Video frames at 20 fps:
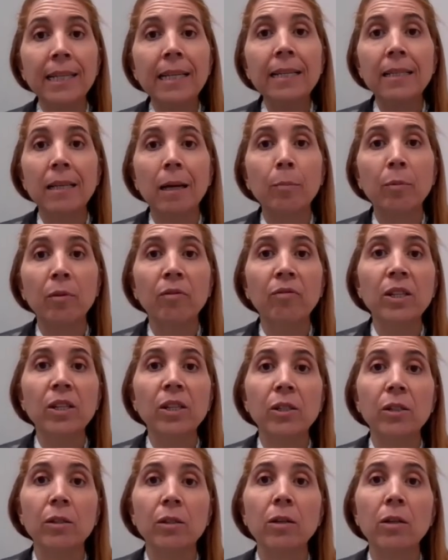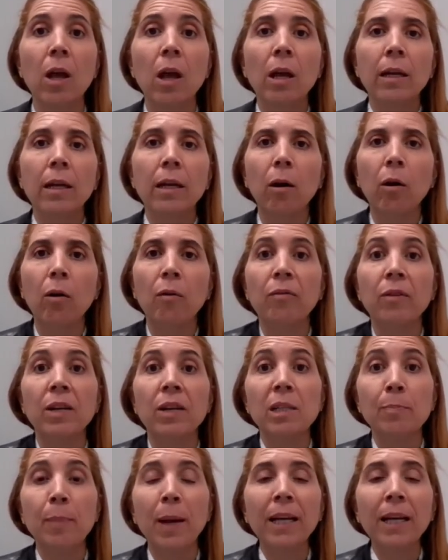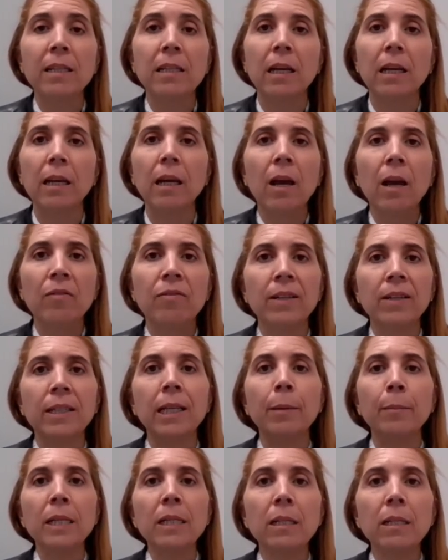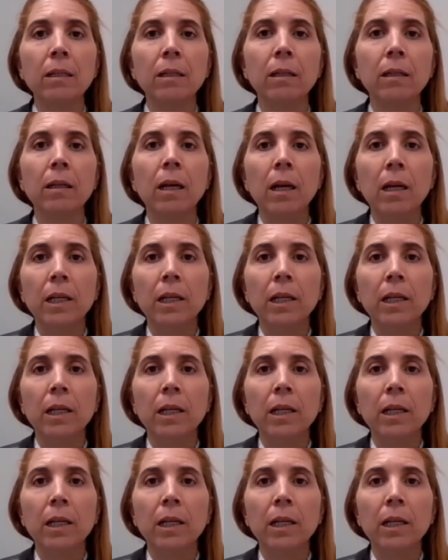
and provisions of respecting fundamental,